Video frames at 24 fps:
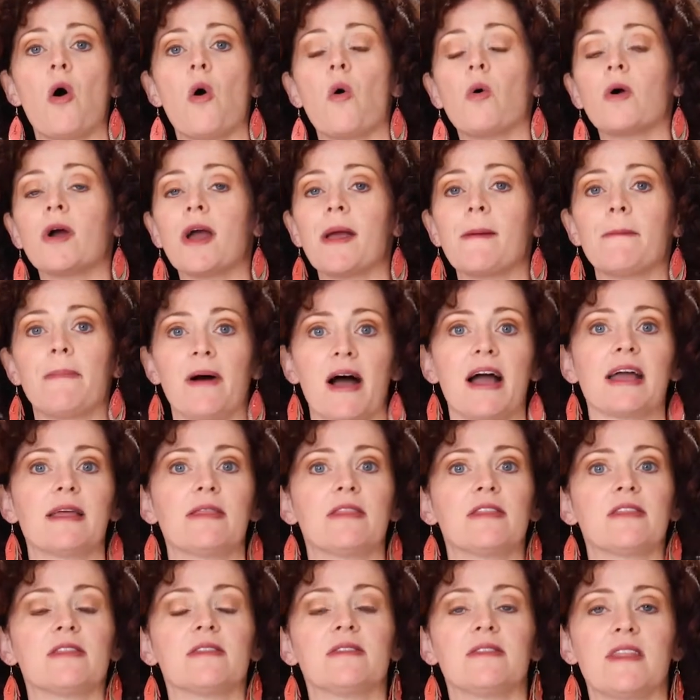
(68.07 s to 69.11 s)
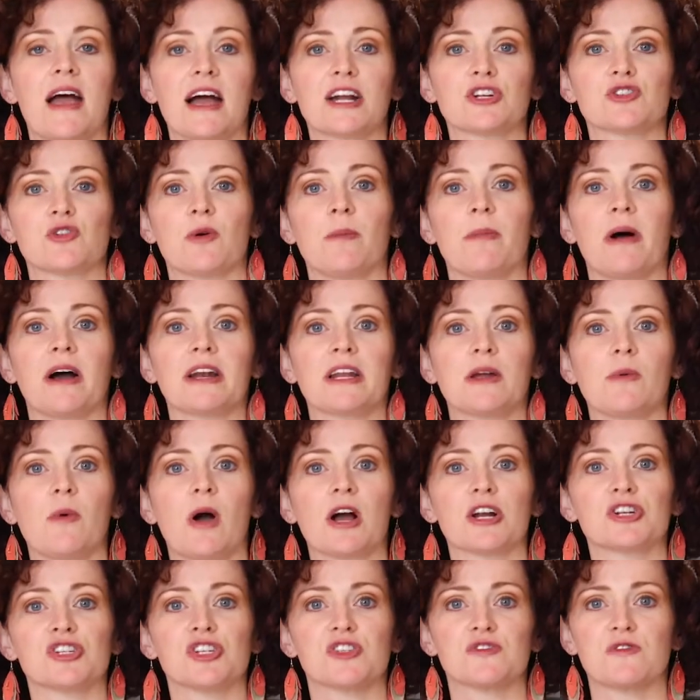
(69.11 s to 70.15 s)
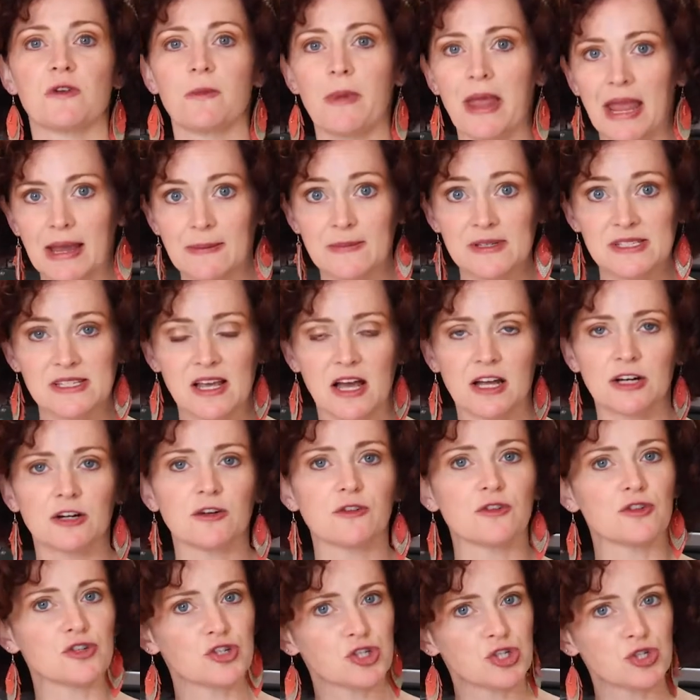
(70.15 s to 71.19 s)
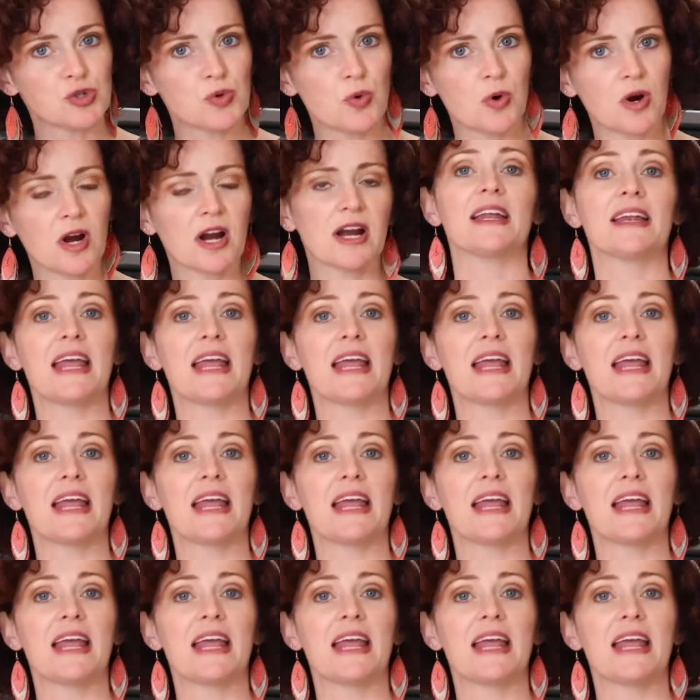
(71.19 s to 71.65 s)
or I buy natural body washes from Amazon or the store,